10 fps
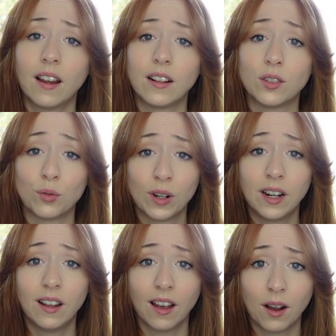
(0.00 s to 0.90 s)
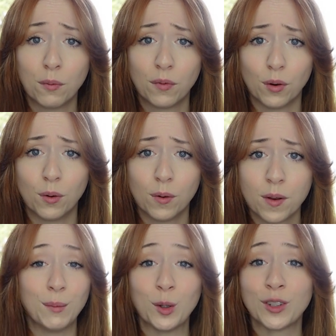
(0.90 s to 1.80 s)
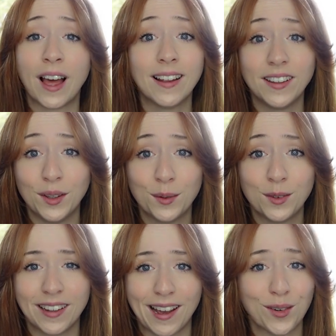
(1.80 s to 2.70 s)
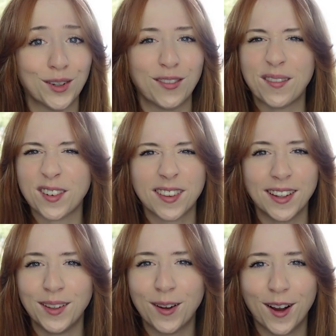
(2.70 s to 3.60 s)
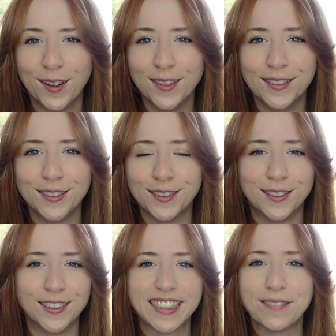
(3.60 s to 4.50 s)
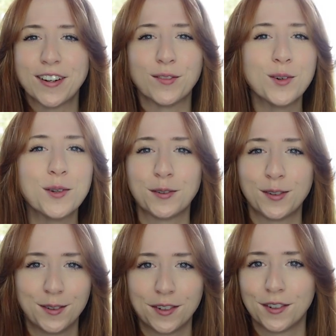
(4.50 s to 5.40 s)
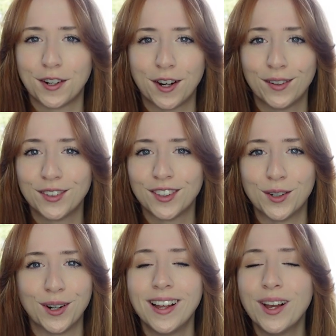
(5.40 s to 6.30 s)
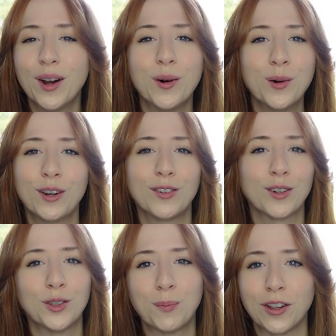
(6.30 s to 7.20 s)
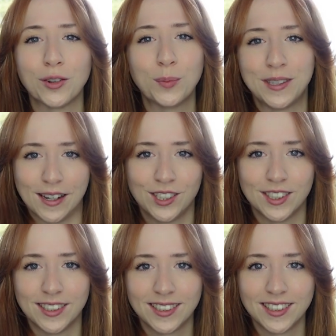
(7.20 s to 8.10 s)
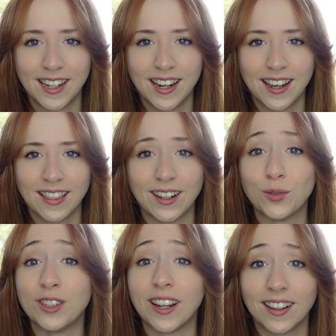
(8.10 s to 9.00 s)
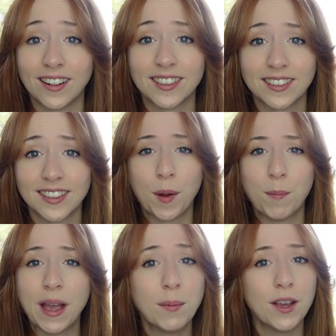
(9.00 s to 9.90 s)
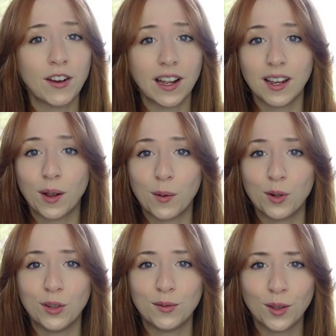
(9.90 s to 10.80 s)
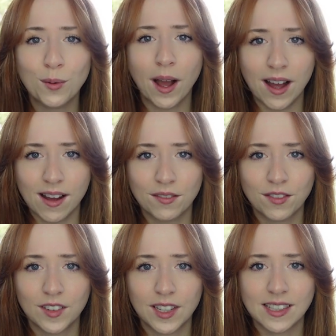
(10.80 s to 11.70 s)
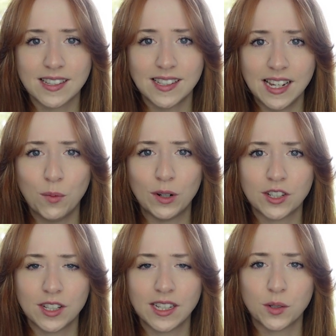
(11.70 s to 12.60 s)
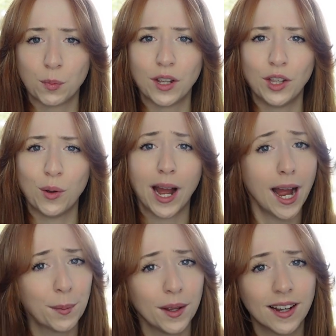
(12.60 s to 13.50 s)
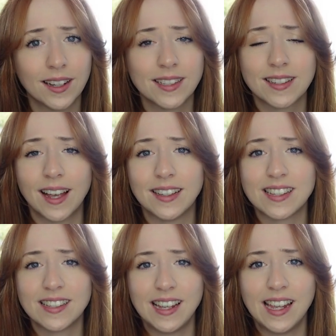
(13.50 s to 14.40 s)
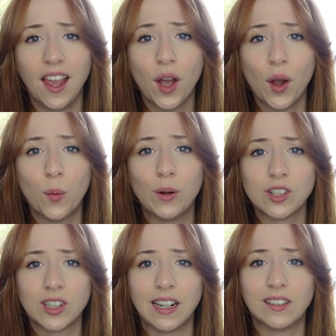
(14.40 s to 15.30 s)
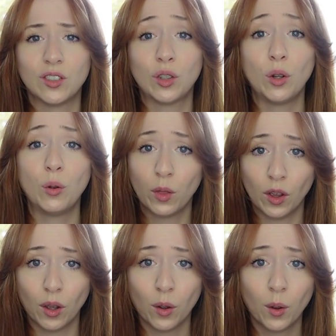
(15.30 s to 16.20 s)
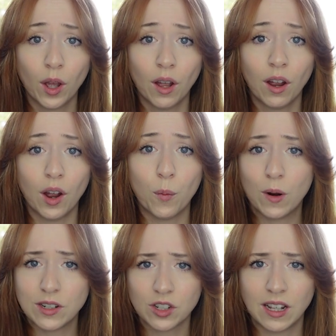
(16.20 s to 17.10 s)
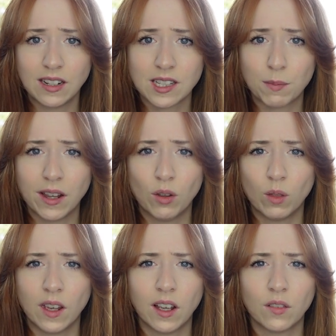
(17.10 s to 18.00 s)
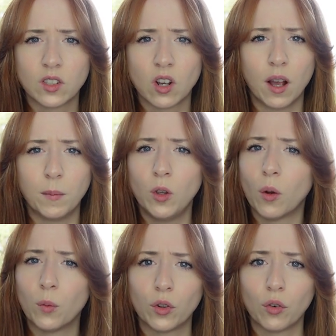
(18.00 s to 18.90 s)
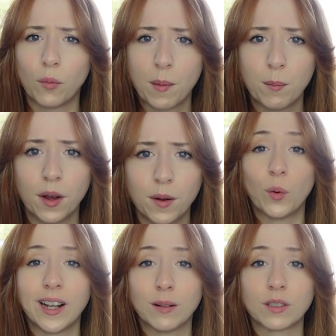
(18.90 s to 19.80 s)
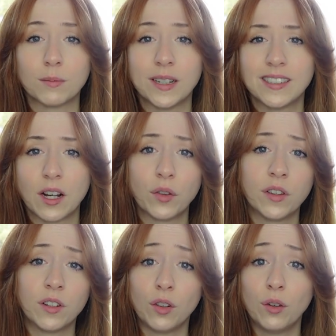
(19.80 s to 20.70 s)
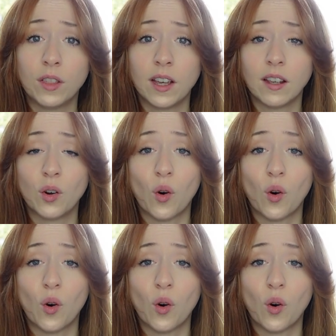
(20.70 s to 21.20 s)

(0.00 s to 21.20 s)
is really helpful. I'm not telling you to get rid of everything you own or get rid of all your photographs or all of your special possessions. That's ridiculous. But maybe evaluate what you do have and see which things bring you happiness and see which things soothe you and which things make you think of a time you don't want to remember. When it comes to my self-soothing